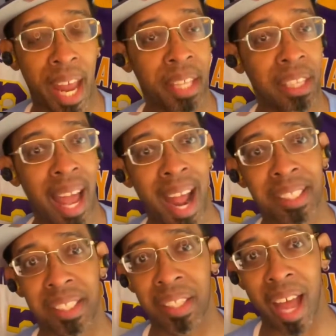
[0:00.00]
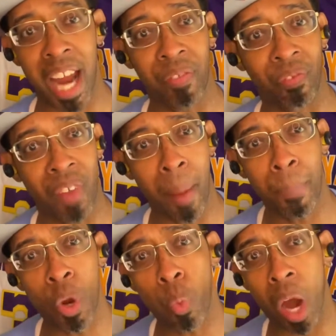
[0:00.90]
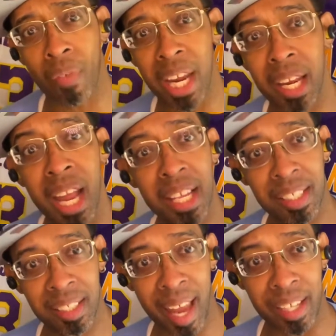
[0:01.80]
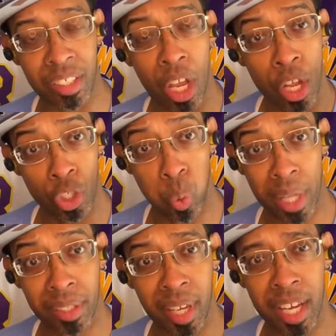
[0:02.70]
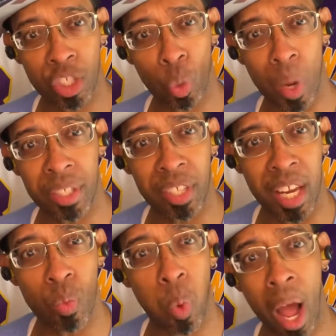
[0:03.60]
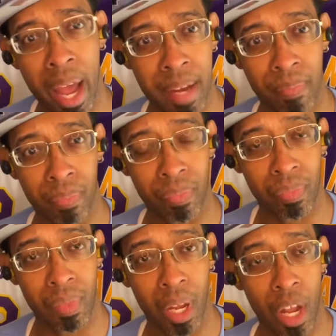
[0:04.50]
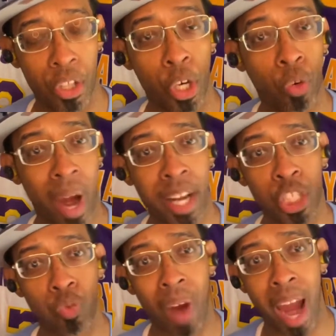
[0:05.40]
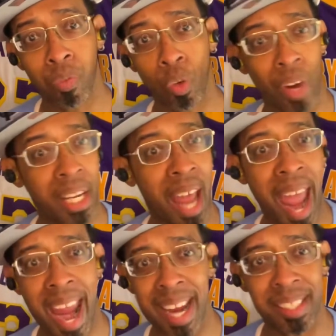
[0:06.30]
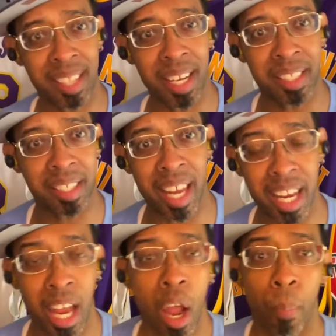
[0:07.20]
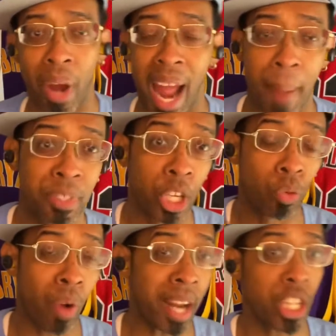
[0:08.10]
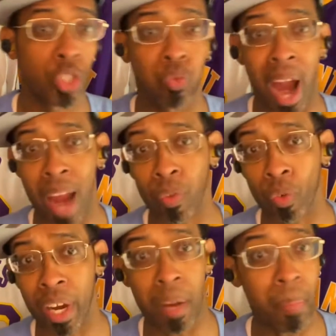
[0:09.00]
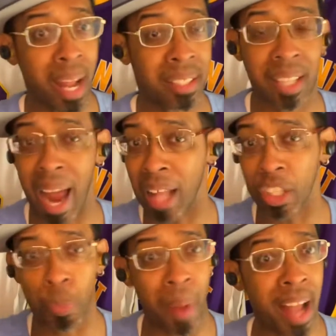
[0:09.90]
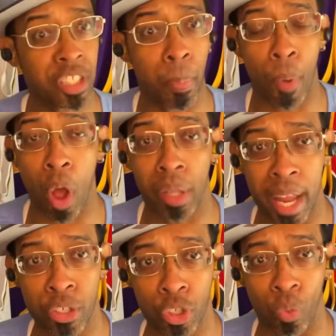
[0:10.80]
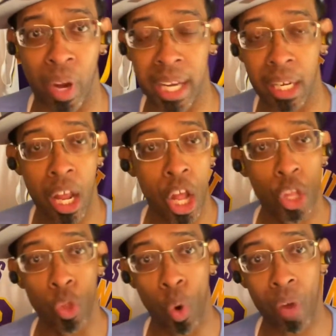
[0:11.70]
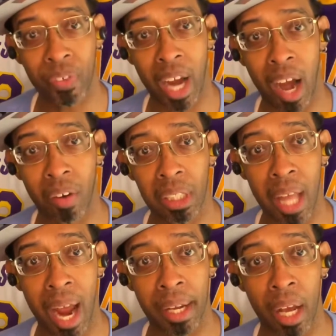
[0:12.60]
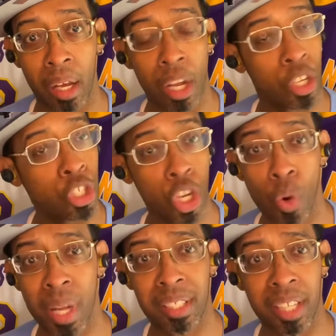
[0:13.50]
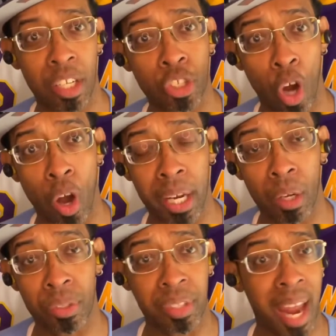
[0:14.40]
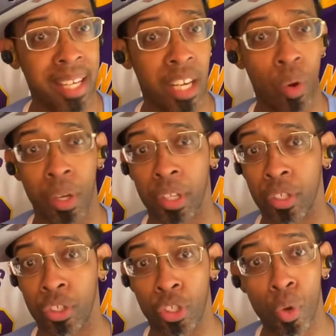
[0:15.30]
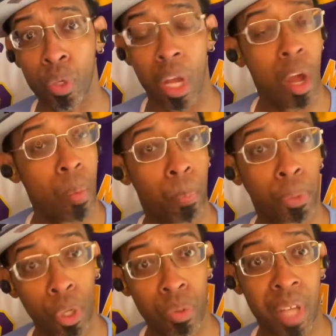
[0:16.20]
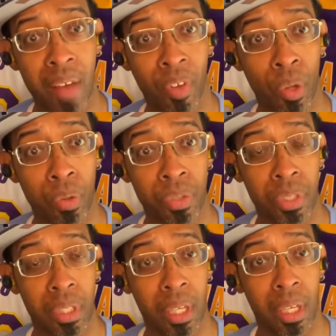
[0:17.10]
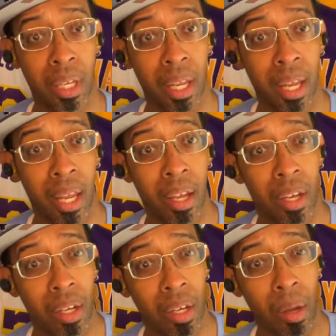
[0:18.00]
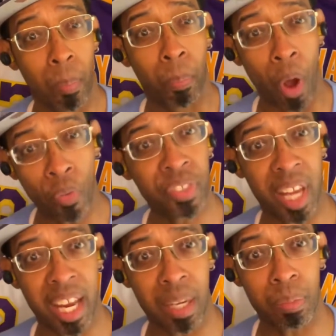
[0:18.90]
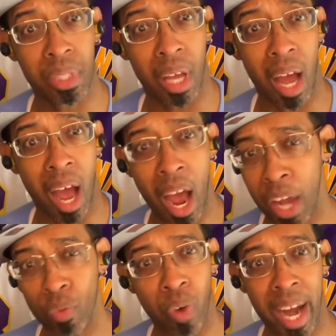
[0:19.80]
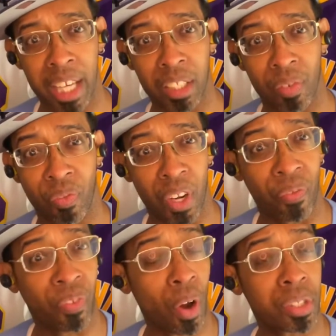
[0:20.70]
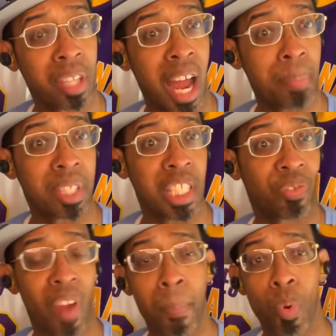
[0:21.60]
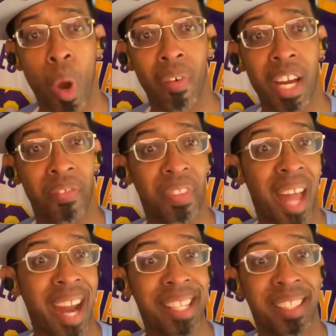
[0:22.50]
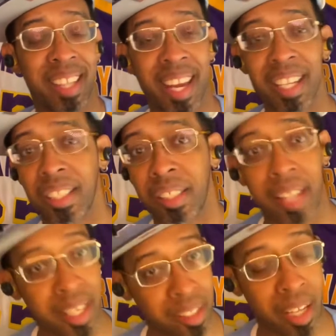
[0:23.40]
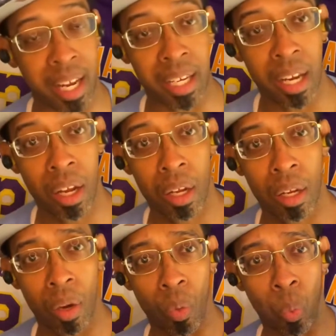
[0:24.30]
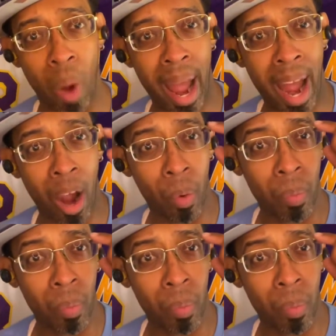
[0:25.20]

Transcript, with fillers: And last night, February 6, 2021, the greatest rivalry in the ACC perhaps the greatest rivalry in men's college basketball history. North Carolina, UNC, the Tar Heels taking on the Duke Blue Devils. Both teams unranked for the first time since February of 1960. Wow.